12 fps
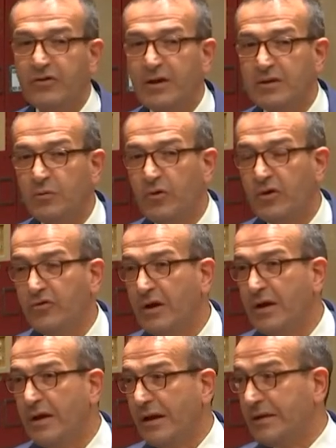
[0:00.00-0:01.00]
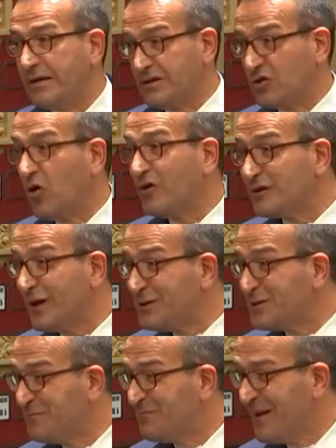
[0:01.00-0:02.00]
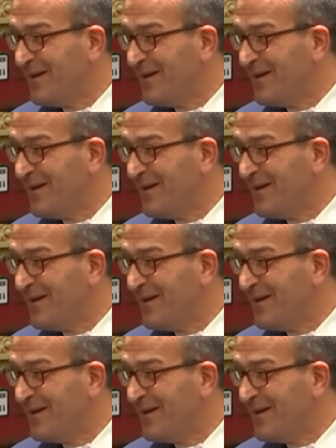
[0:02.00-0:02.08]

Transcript: In other words, it does cost less